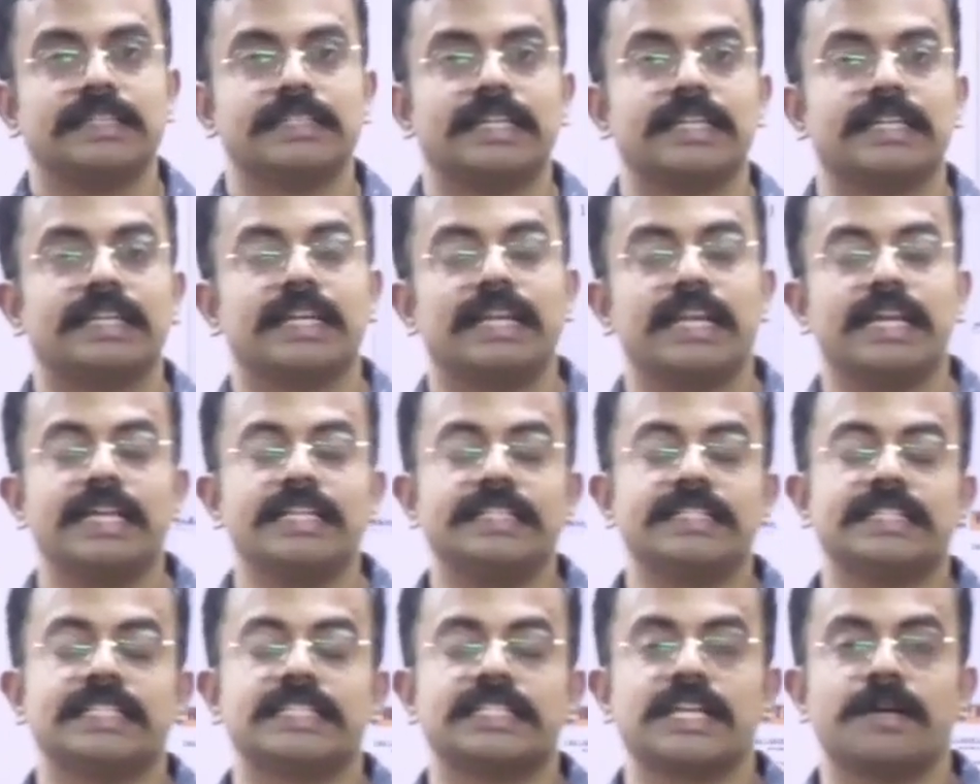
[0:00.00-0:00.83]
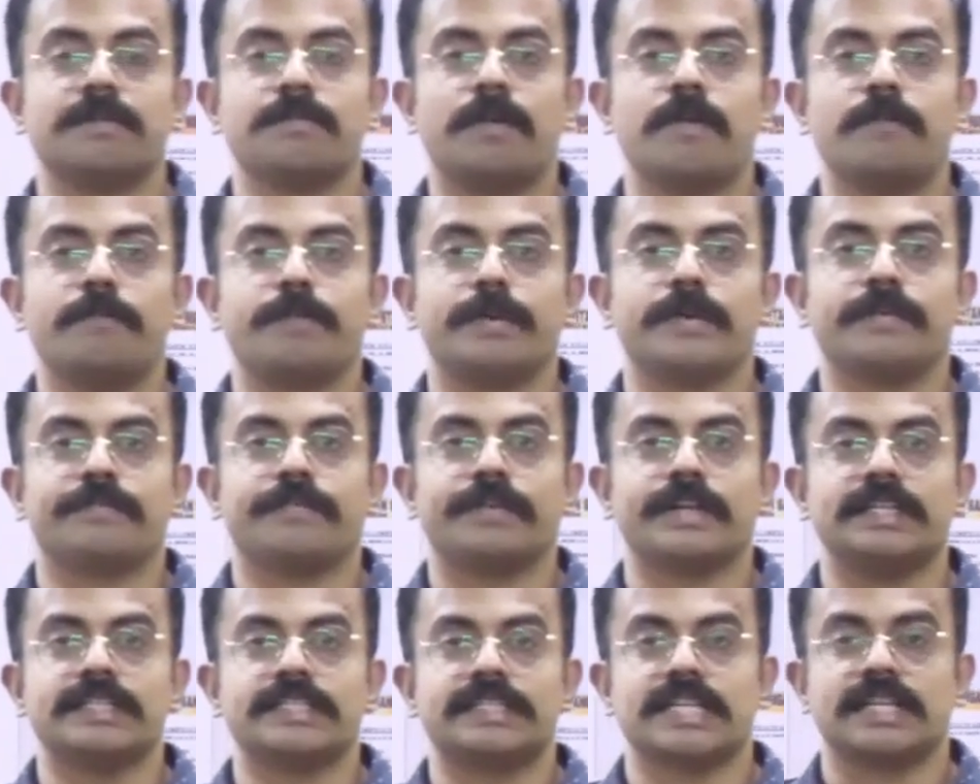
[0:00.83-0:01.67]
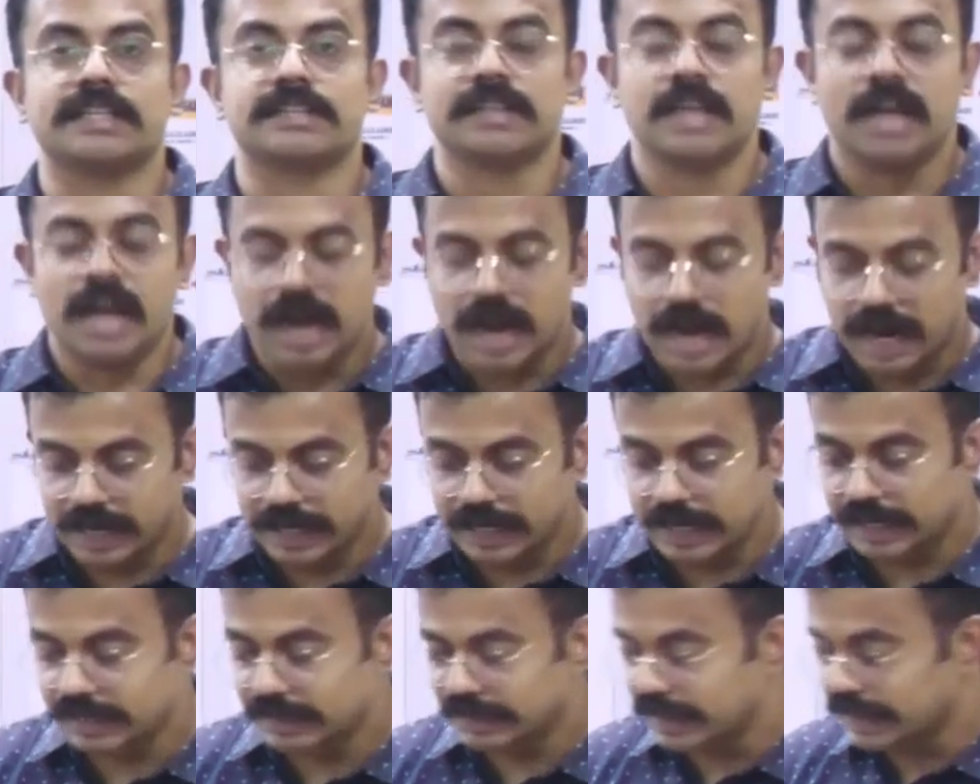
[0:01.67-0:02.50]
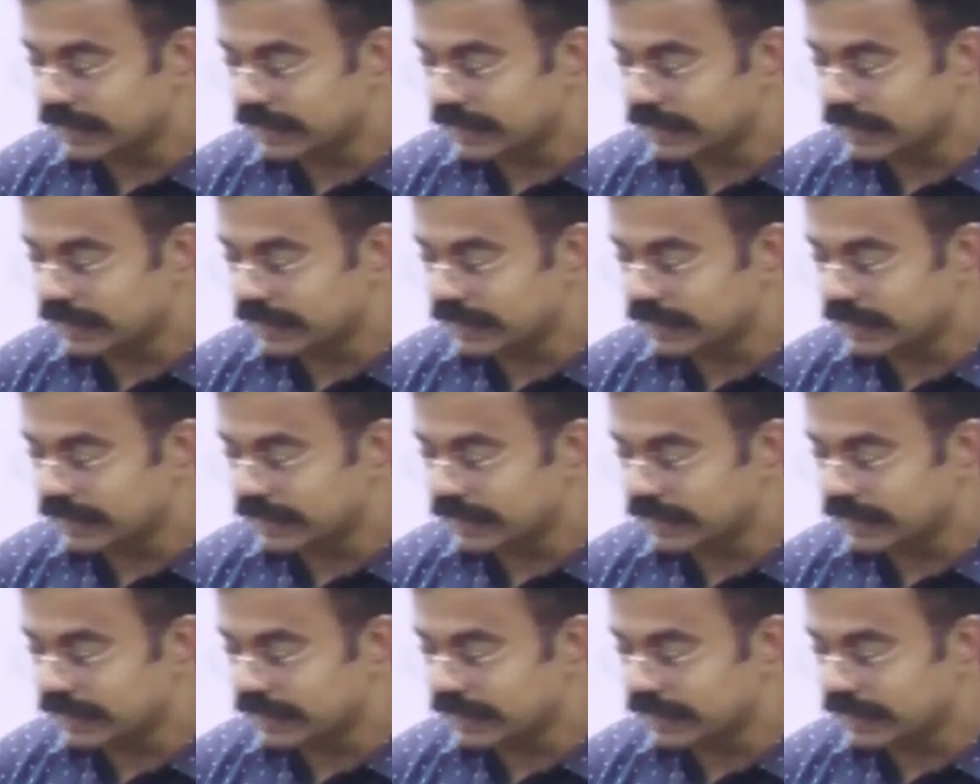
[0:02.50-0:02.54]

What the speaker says: generalized system of preferences. Under